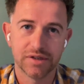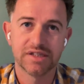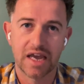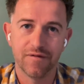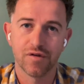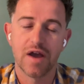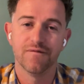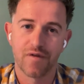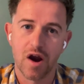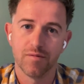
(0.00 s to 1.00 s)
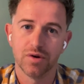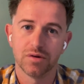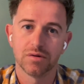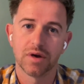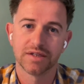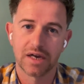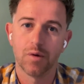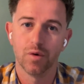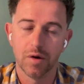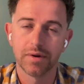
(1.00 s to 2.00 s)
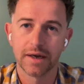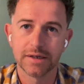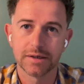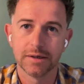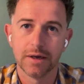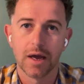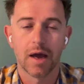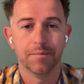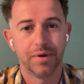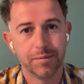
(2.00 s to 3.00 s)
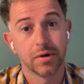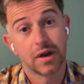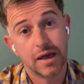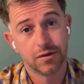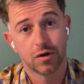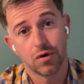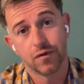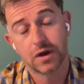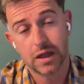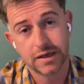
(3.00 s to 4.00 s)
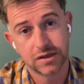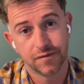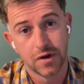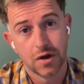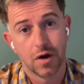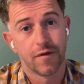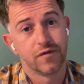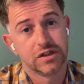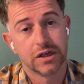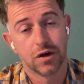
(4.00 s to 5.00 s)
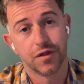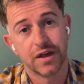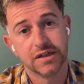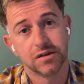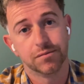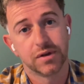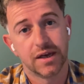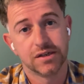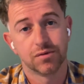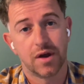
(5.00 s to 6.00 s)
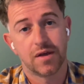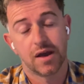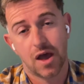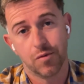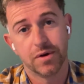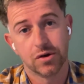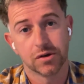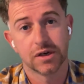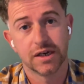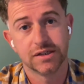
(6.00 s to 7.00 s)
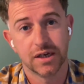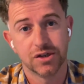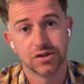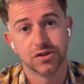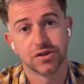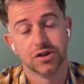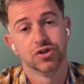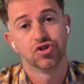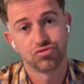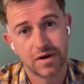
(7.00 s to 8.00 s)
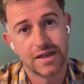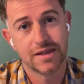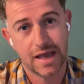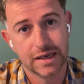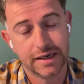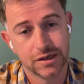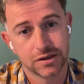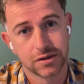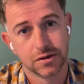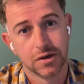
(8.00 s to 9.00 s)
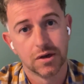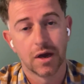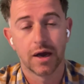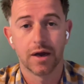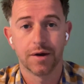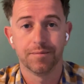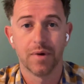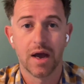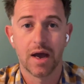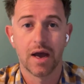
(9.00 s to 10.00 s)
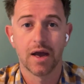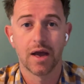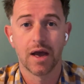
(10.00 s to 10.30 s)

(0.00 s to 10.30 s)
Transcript: deeper, safer environment at our workplace. And people like the Growth Collective have obviously got things in place where they're helping organizations train their leaders. And